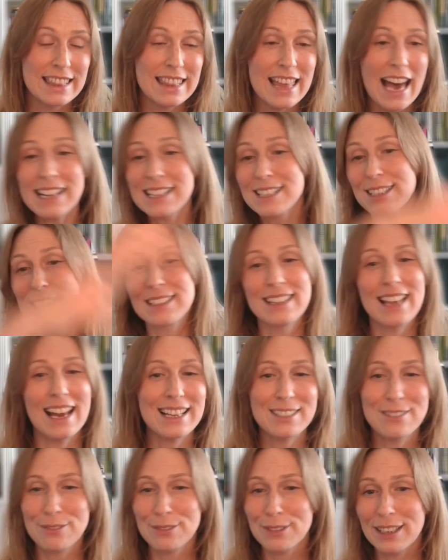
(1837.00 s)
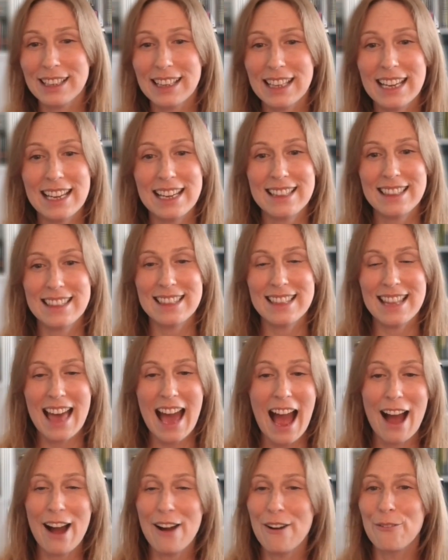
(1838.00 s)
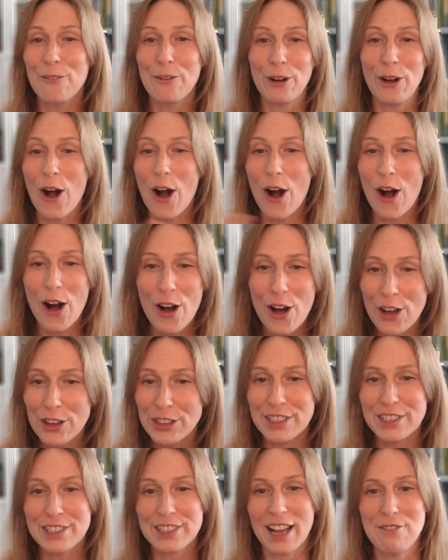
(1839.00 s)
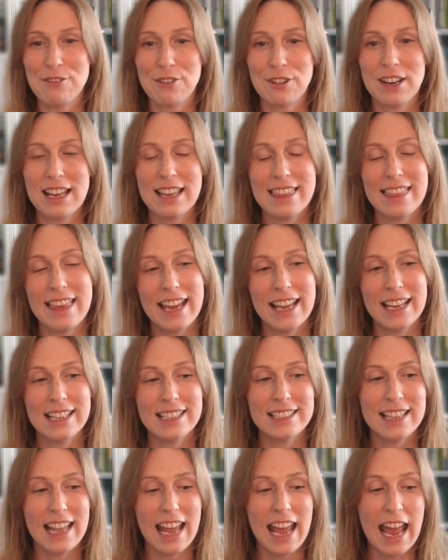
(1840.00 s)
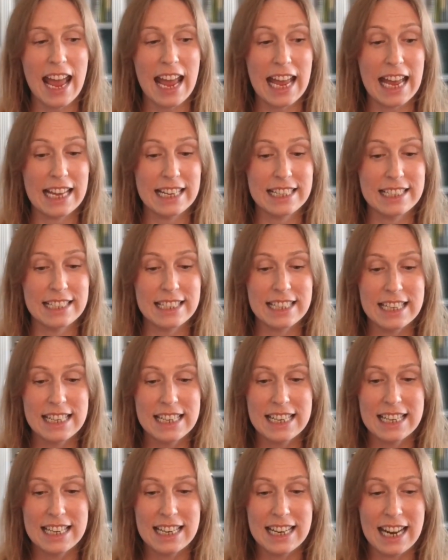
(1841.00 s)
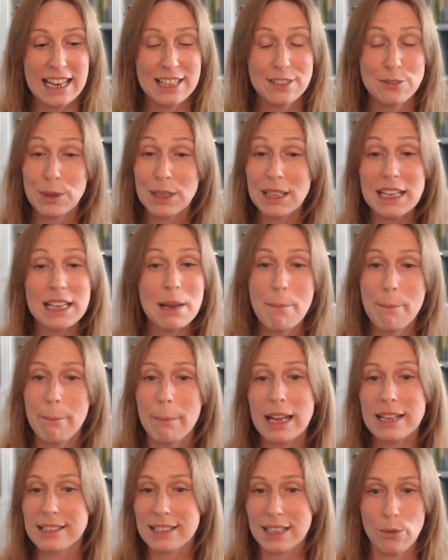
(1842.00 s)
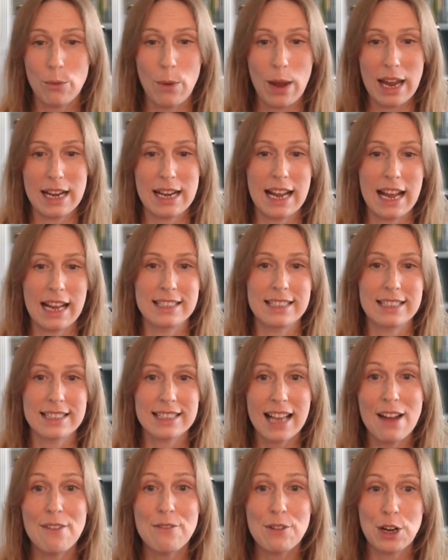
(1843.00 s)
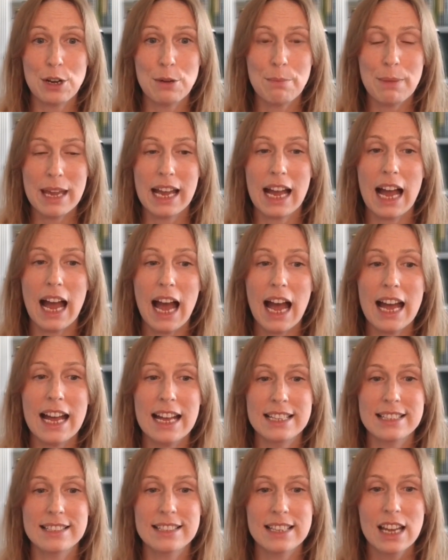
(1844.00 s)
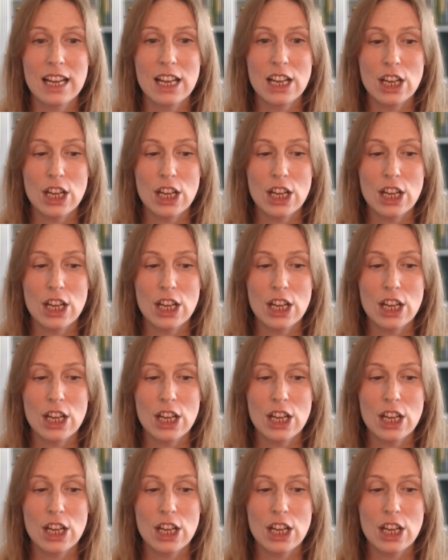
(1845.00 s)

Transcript: That's really how we're all discovering things. And it's really an amazing way to get discovered, because